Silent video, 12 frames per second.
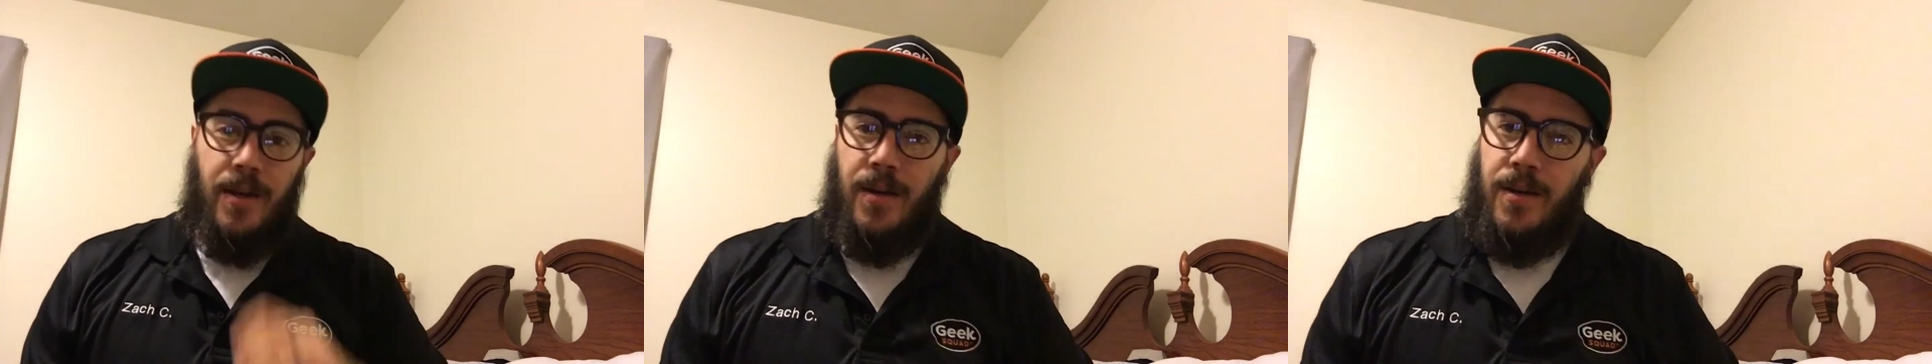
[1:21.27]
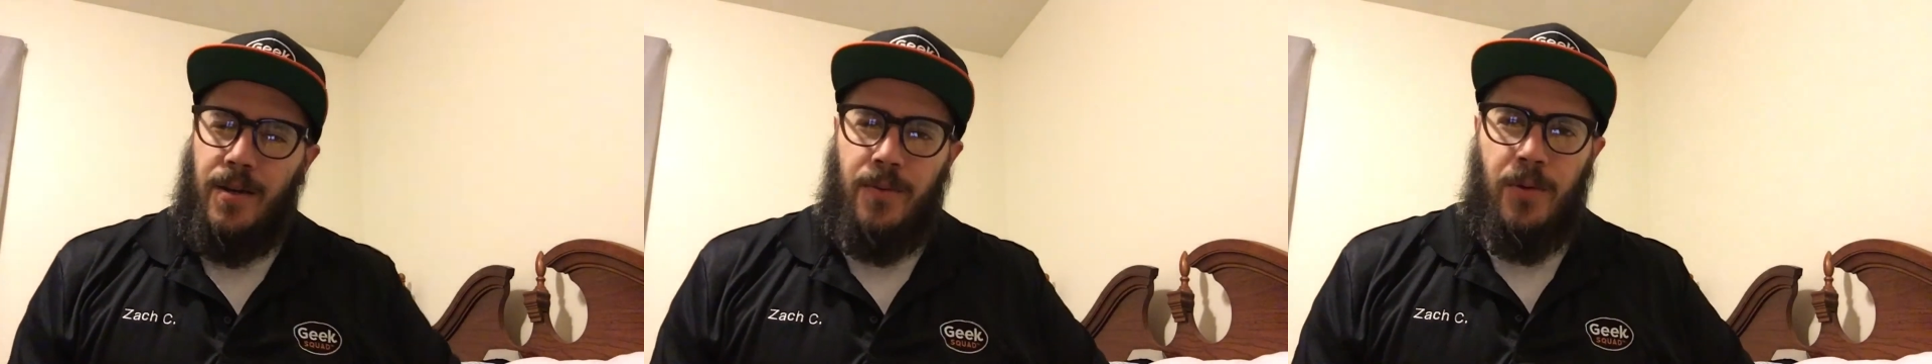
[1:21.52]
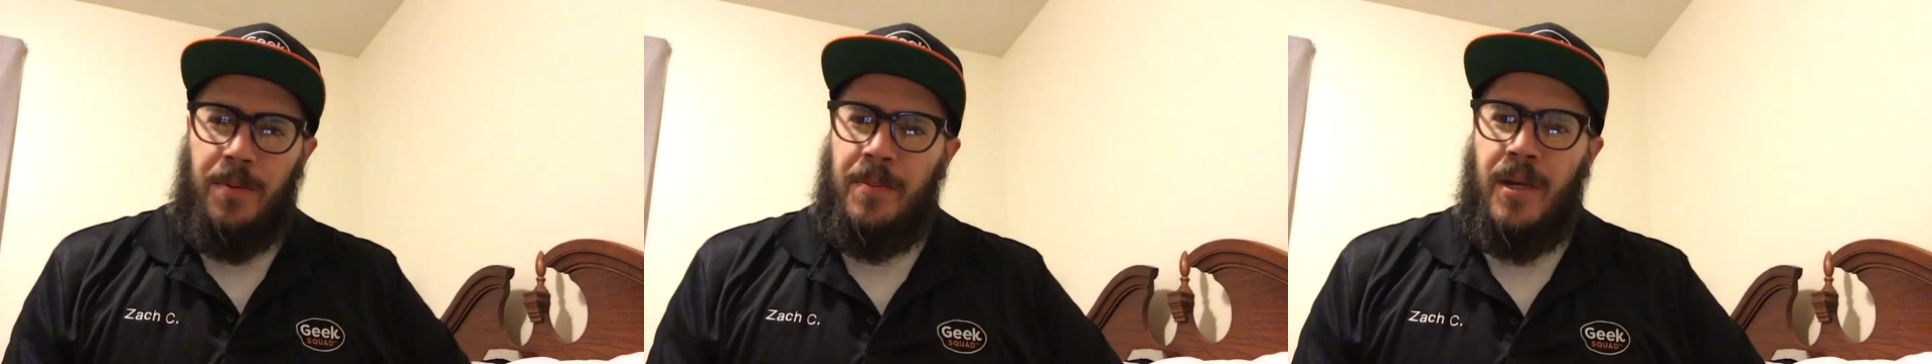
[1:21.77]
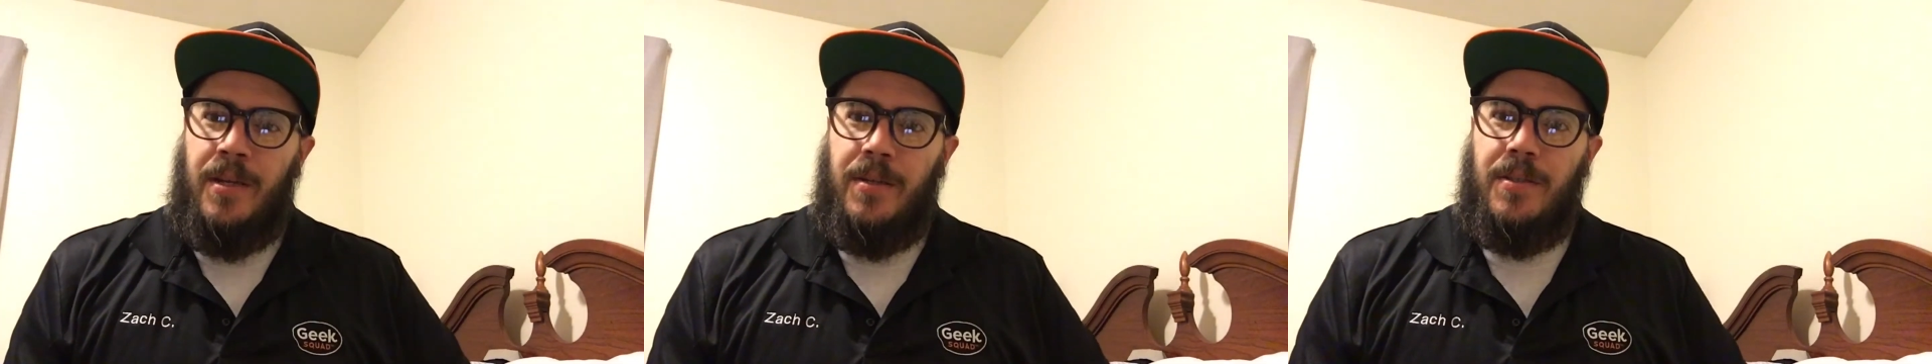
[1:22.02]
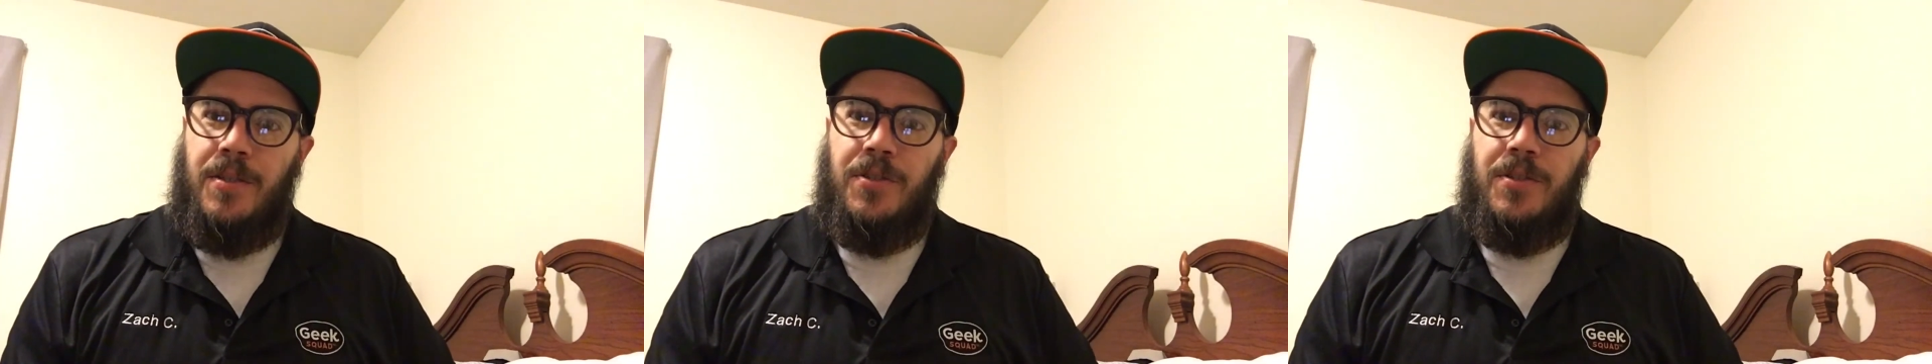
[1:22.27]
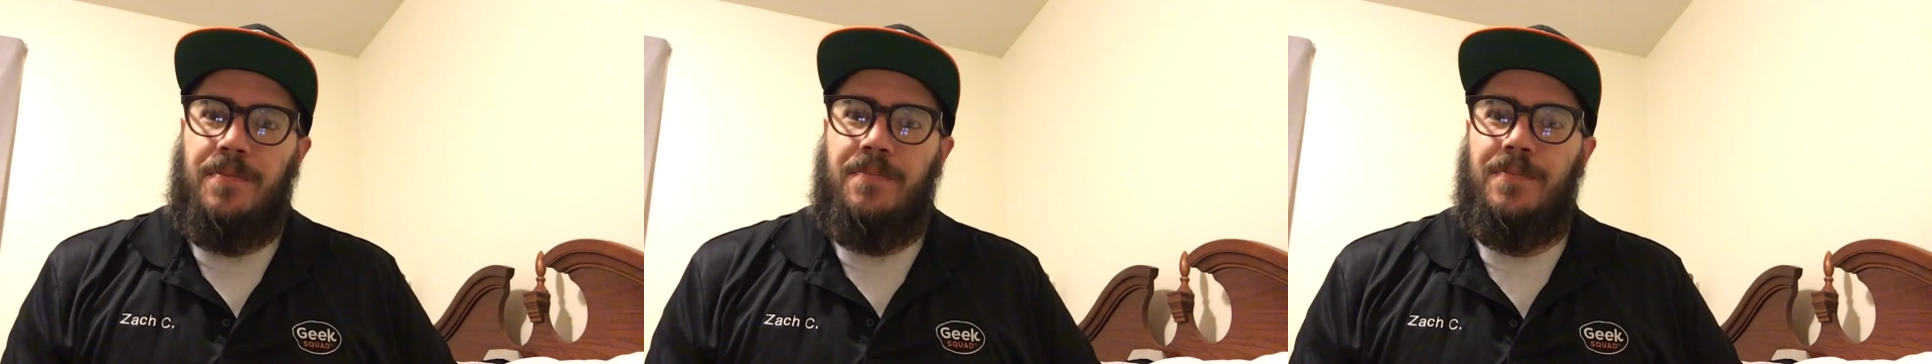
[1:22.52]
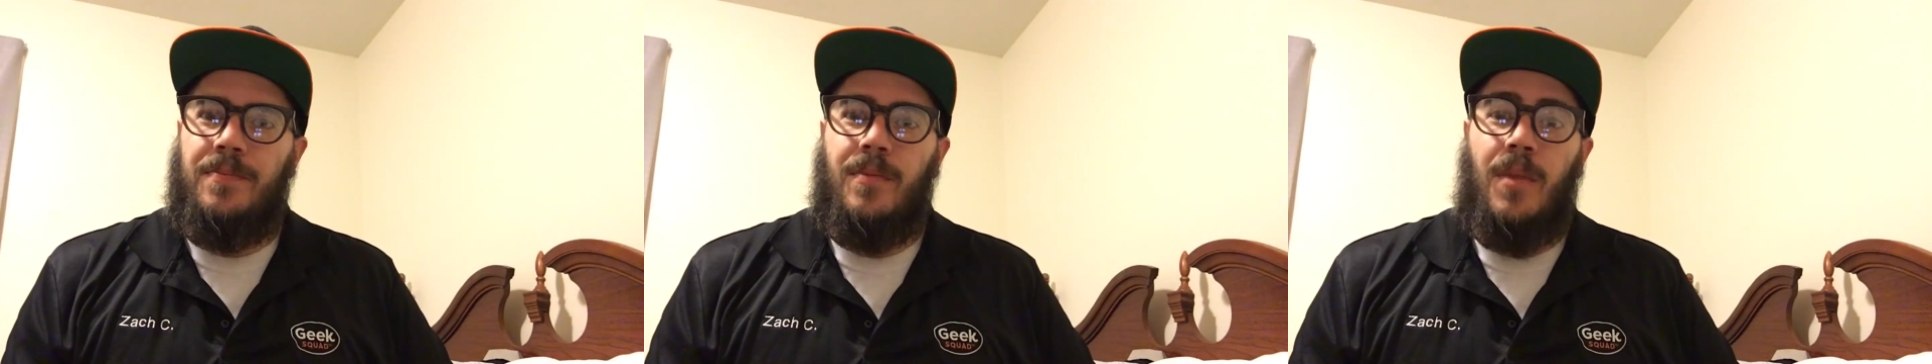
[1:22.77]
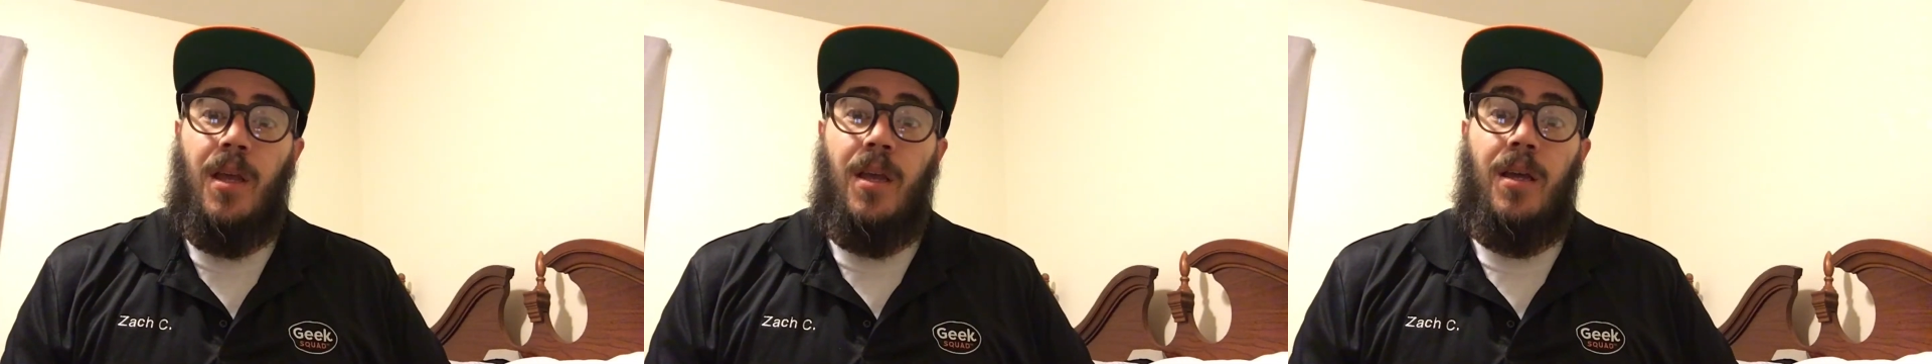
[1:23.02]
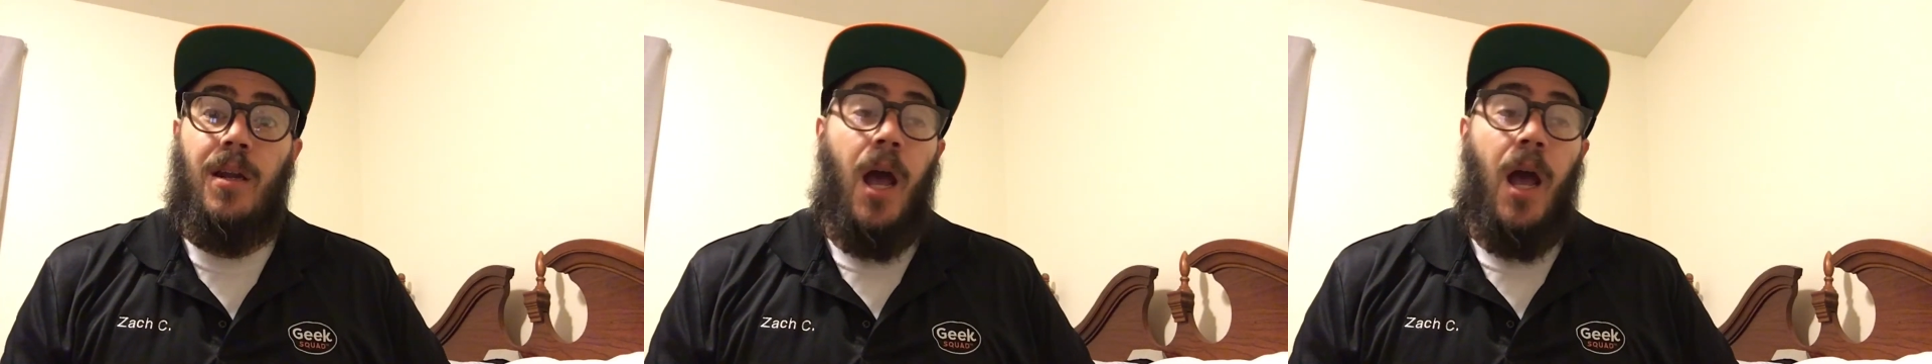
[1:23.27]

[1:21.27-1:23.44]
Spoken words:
I wasn't paying attention. And